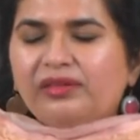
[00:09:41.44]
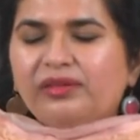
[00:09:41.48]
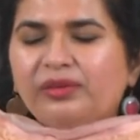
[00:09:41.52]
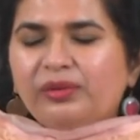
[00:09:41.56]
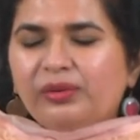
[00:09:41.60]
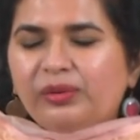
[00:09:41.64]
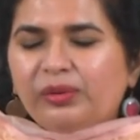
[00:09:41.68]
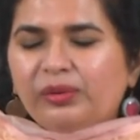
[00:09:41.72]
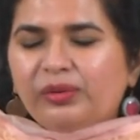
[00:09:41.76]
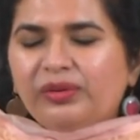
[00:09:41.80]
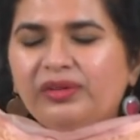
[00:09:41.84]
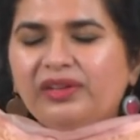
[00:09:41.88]

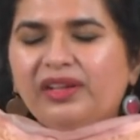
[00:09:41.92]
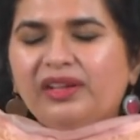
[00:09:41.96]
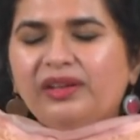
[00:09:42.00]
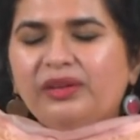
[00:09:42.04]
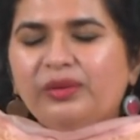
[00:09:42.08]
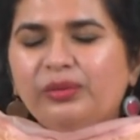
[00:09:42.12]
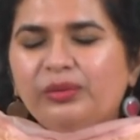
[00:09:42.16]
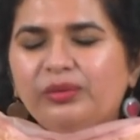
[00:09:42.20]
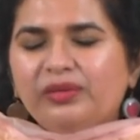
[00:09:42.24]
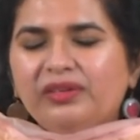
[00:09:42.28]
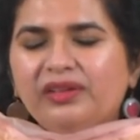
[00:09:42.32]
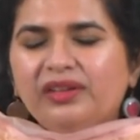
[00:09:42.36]
note the
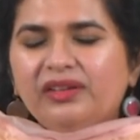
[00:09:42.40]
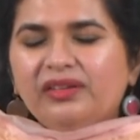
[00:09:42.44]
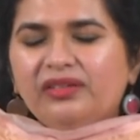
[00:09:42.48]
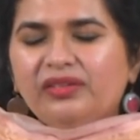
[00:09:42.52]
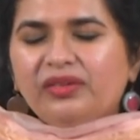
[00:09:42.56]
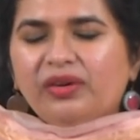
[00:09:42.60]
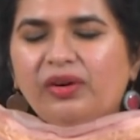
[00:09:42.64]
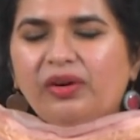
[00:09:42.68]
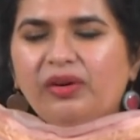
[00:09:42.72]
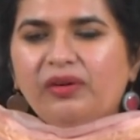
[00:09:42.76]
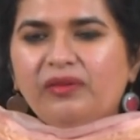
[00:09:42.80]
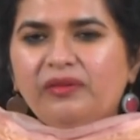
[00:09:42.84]
usage
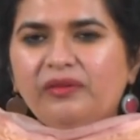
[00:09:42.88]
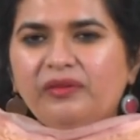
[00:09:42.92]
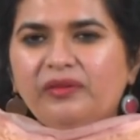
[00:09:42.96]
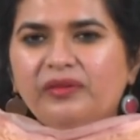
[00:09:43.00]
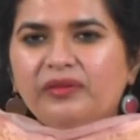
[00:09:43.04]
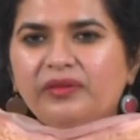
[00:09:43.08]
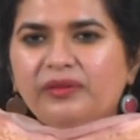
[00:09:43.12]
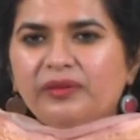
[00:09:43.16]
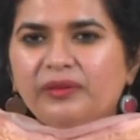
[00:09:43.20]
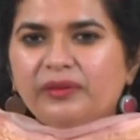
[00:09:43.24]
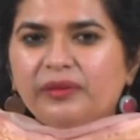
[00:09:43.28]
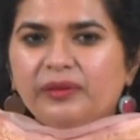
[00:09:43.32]
of
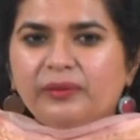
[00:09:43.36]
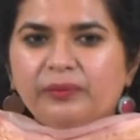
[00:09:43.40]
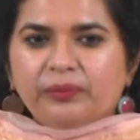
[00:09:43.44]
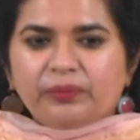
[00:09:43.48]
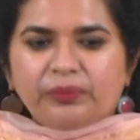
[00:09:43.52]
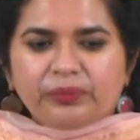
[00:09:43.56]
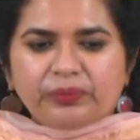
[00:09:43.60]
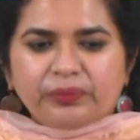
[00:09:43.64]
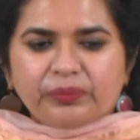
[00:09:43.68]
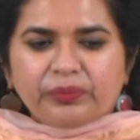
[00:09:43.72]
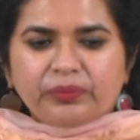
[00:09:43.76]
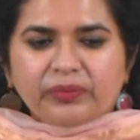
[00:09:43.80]

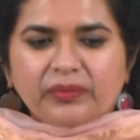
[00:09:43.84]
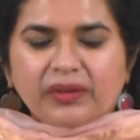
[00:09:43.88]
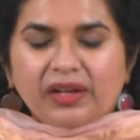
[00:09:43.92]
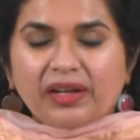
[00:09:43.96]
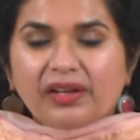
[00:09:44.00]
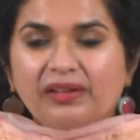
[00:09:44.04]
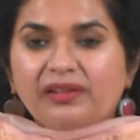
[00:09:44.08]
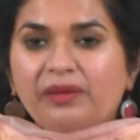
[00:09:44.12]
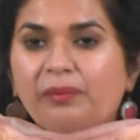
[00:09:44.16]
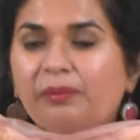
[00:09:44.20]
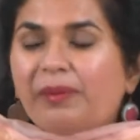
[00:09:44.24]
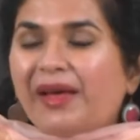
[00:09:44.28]

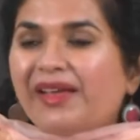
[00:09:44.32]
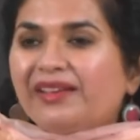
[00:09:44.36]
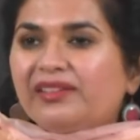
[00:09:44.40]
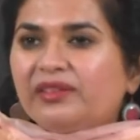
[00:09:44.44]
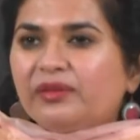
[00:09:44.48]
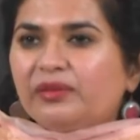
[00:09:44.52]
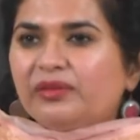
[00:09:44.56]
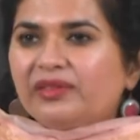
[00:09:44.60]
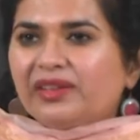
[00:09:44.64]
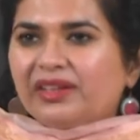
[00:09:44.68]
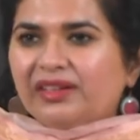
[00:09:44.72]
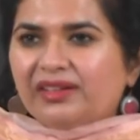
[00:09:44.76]
the
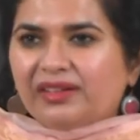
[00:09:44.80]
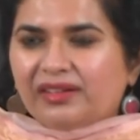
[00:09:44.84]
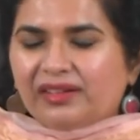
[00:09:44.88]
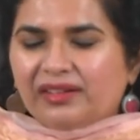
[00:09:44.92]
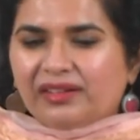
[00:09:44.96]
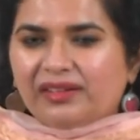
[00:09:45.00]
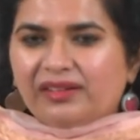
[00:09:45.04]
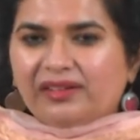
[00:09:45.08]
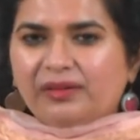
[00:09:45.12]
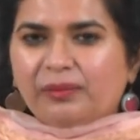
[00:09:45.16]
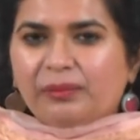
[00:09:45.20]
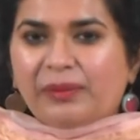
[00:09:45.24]
passive
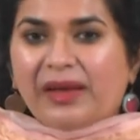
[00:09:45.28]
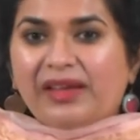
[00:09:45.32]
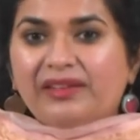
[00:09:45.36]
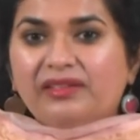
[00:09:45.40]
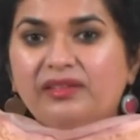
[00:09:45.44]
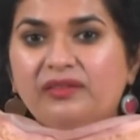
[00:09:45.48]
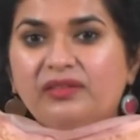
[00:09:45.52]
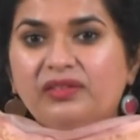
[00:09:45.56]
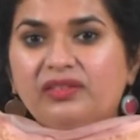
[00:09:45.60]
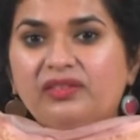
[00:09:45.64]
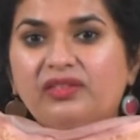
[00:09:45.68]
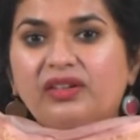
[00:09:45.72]
sentence. So,
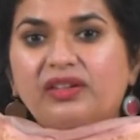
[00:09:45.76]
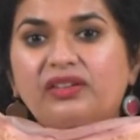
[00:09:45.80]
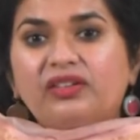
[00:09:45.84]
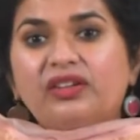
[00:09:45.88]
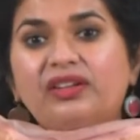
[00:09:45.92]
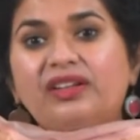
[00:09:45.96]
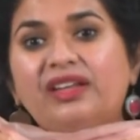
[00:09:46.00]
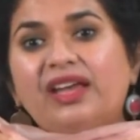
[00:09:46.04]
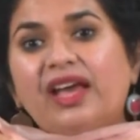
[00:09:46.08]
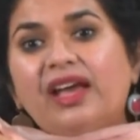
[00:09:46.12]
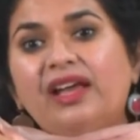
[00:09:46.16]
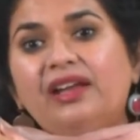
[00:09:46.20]
passive structure,
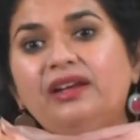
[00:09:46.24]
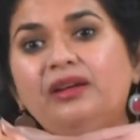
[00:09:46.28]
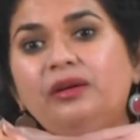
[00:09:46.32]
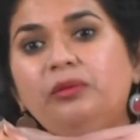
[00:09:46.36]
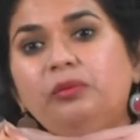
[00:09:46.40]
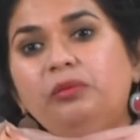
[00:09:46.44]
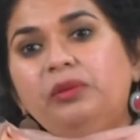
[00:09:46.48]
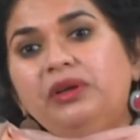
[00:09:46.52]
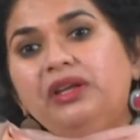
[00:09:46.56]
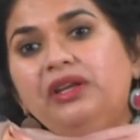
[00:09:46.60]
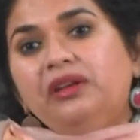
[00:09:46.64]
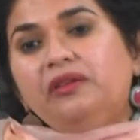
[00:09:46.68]

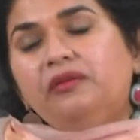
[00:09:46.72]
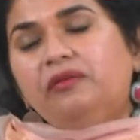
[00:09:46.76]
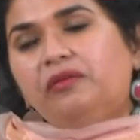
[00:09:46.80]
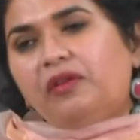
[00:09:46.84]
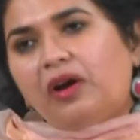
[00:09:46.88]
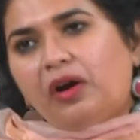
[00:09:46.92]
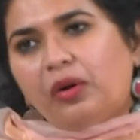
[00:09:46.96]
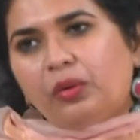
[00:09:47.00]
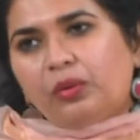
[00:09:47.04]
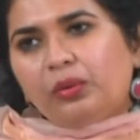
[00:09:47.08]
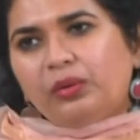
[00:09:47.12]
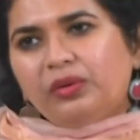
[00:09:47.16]
can be
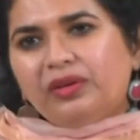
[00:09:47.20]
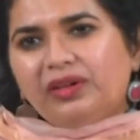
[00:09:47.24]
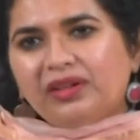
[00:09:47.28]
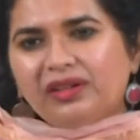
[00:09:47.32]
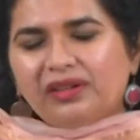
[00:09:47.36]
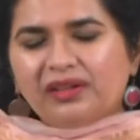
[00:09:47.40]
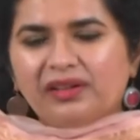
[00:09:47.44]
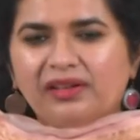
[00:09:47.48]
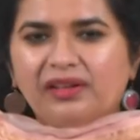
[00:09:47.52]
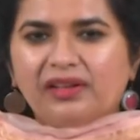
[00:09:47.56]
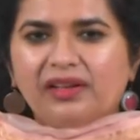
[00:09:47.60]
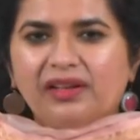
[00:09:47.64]
found.
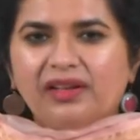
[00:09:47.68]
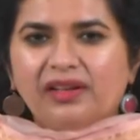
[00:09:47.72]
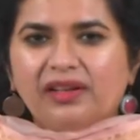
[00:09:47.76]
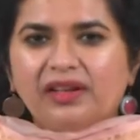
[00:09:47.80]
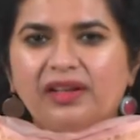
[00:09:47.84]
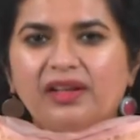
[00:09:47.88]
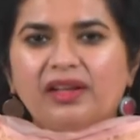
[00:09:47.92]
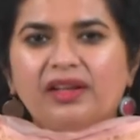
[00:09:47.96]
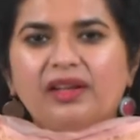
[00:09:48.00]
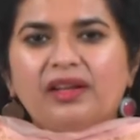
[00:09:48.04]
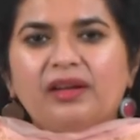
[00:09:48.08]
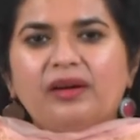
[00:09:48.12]

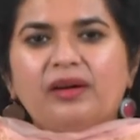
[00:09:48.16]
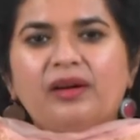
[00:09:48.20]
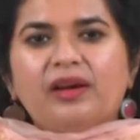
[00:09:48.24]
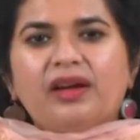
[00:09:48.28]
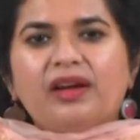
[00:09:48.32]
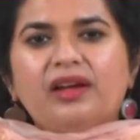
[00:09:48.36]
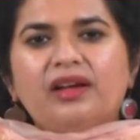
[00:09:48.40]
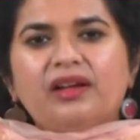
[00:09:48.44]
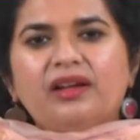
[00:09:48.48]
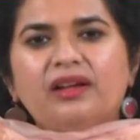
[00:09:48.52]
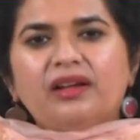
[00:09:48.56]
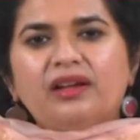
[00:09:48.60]

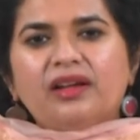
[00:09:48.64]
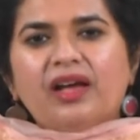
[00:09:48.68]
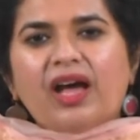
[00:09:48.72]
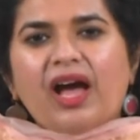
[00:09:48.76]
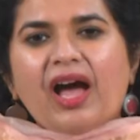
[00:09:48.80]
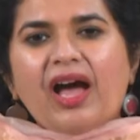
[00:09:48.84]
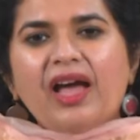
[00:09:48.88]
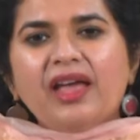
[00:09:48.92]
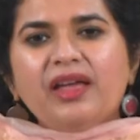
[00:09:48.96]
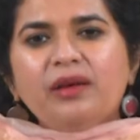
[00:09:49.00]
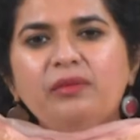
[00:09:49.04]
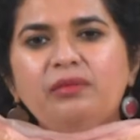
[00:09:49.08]

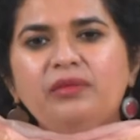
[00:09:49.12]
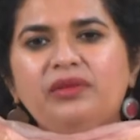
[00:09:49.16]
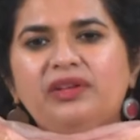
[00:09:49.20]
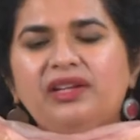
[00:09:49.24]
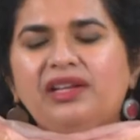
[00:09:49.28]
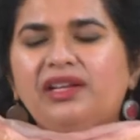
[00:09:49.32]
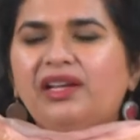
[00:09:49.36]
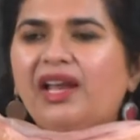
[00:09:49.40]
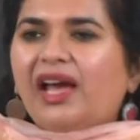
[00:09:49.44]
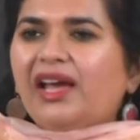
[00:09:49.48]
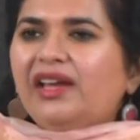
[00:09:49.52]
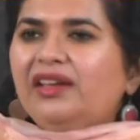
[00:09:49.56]
I am
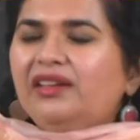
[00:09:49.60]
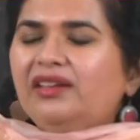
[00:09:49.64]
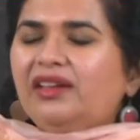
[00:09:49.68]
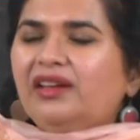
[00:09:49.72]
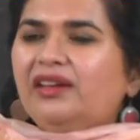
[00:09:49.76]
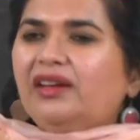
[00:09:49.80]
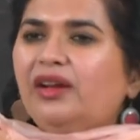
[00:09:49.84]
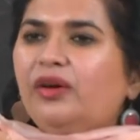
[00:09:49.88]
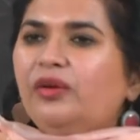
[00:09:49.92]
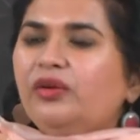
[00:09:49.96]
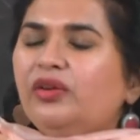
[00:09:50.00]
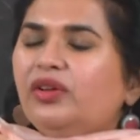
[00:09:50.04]
delighted.
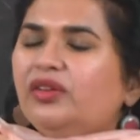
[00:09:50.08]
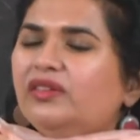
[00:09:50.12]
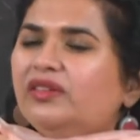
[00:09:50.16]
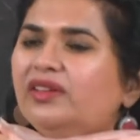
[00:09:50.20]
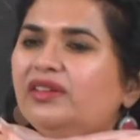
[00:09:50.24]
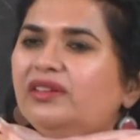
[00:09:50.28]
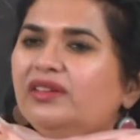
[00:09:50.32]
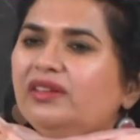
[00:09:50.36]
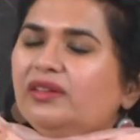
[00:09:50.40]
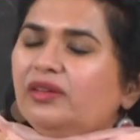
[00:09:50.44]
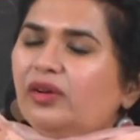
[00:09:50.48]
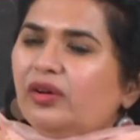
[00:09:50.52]
Now,
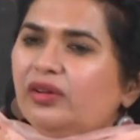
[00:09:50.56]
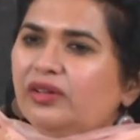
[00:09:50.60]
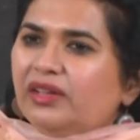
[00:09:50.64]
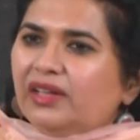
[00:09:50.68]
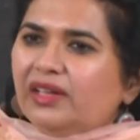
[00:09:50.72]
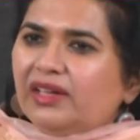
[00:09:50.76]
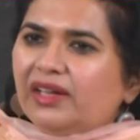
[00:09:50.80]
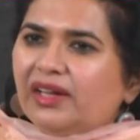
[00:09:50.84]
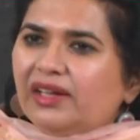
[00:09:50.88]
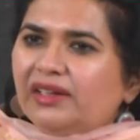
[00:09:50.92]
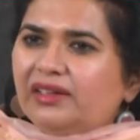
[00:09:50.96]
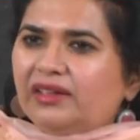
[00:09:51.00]
this is not a
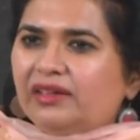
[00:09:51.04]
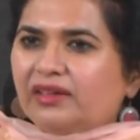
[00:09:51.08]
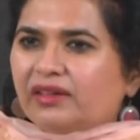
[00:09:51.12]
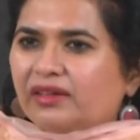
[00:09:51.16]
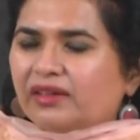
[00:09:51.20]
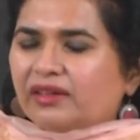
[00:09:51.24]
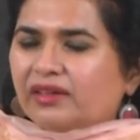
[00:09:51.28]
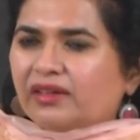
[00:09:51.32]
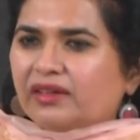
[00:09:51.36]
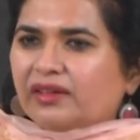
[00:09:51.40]
letter.